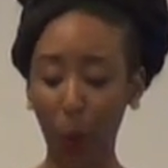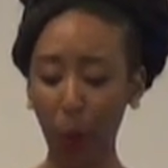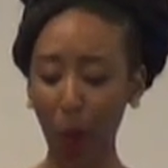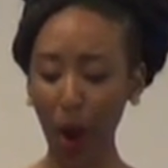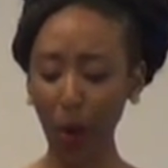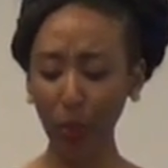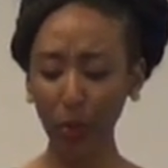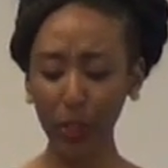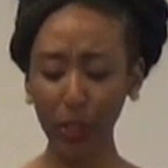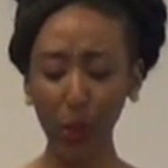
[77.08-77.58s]

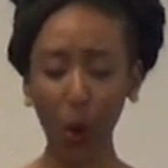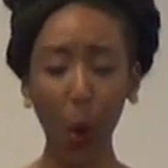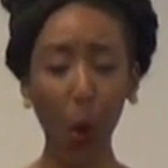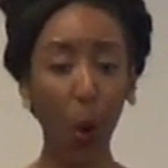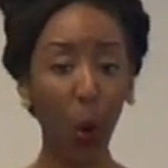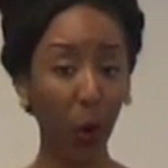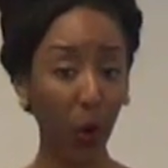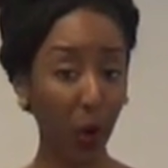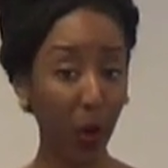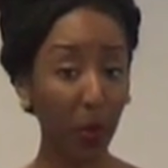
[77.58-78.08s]
What was
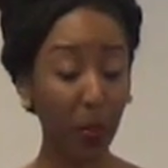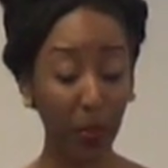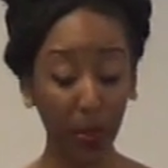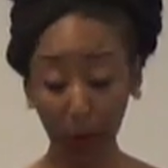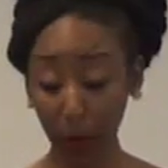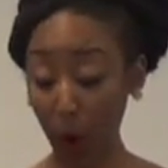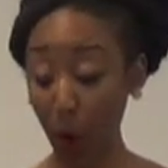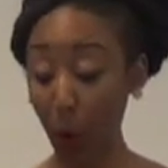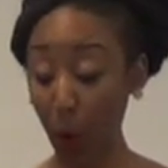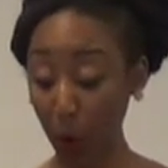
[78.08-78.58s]

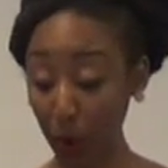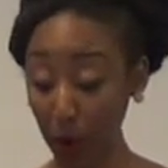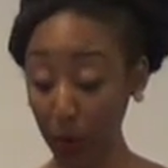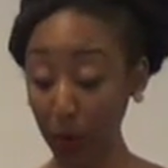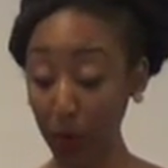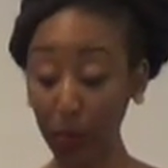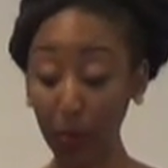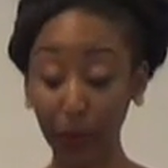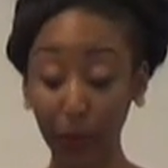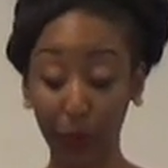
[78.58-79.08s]

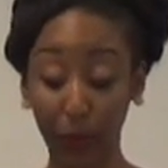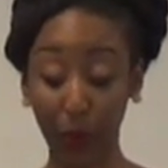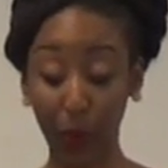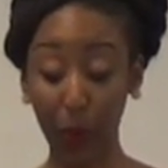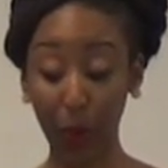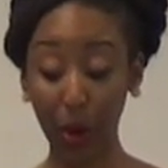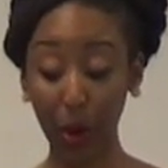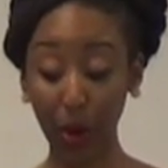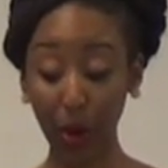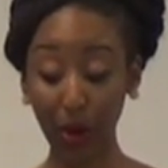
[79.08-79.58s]
horrible
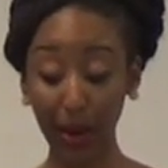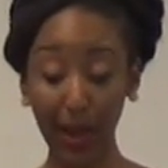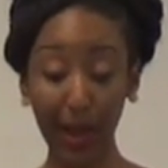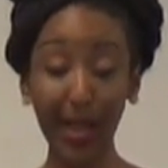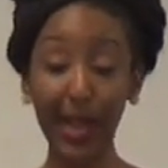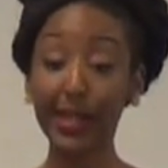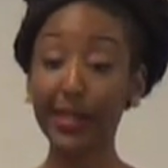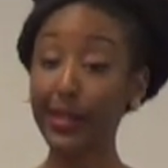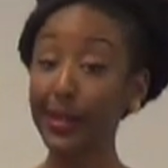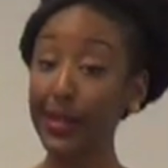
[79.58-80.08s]
before
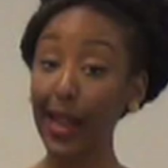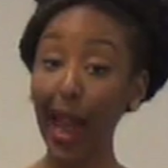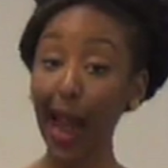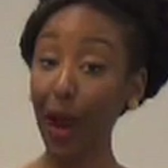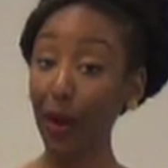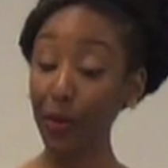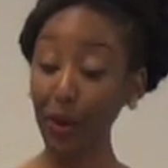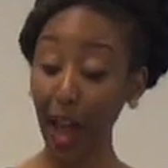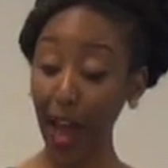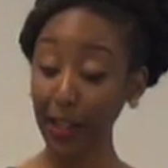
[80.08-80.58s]
is
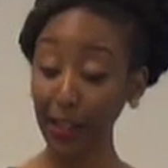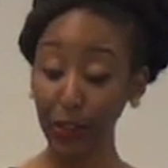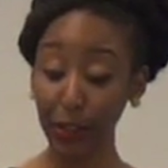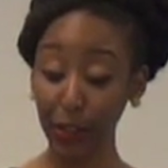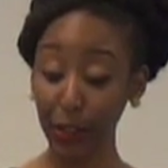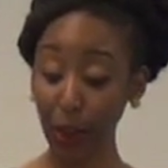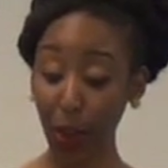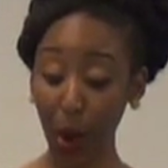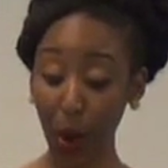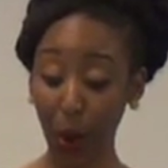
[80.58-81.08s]
now not
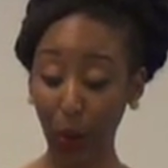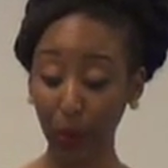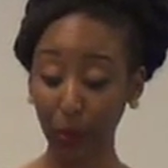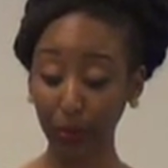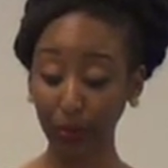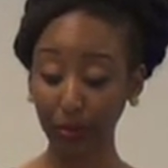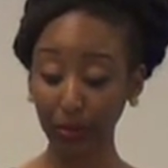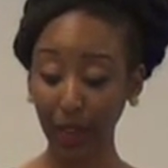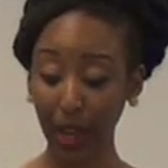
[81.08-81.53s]
so.